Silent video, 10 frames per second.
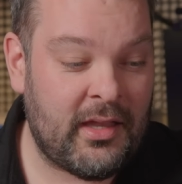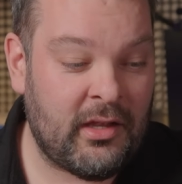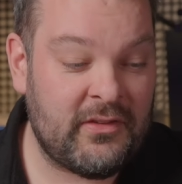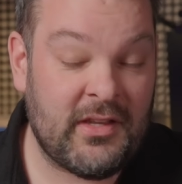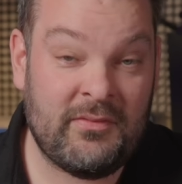
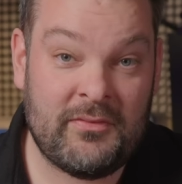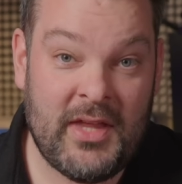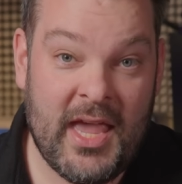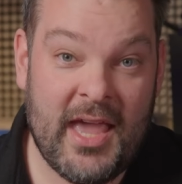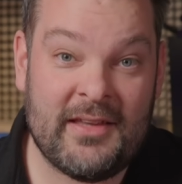
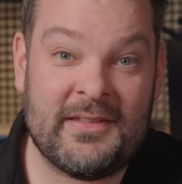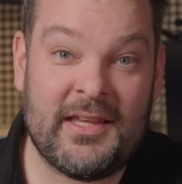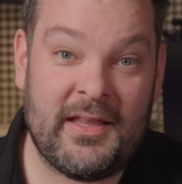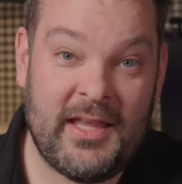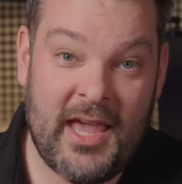9950X
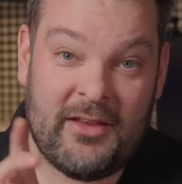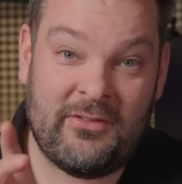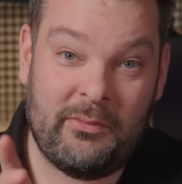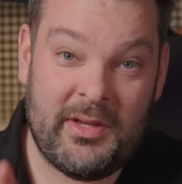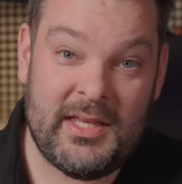and the
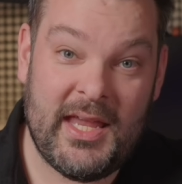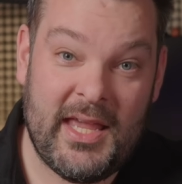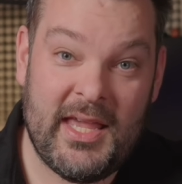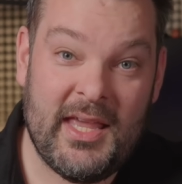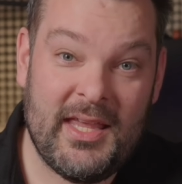
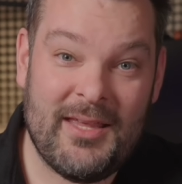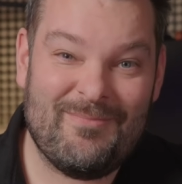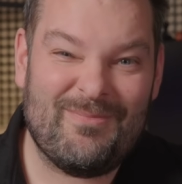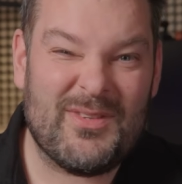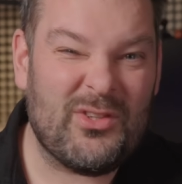X3D
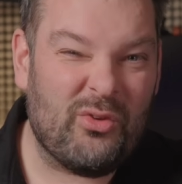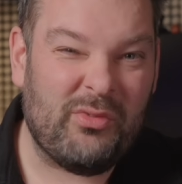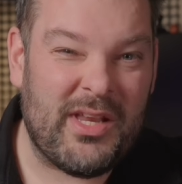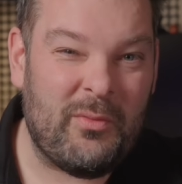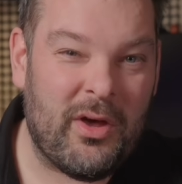is not
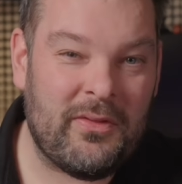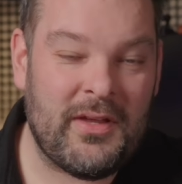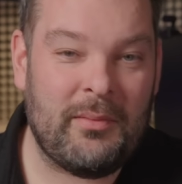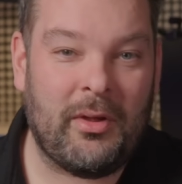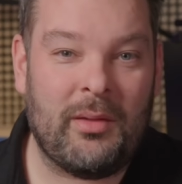really worth
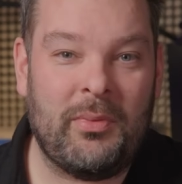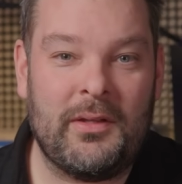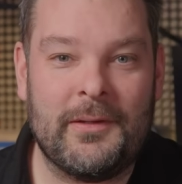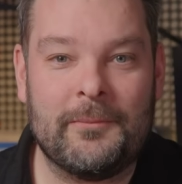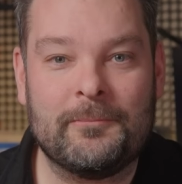it in my
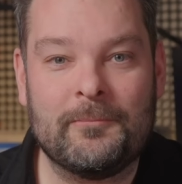opinion.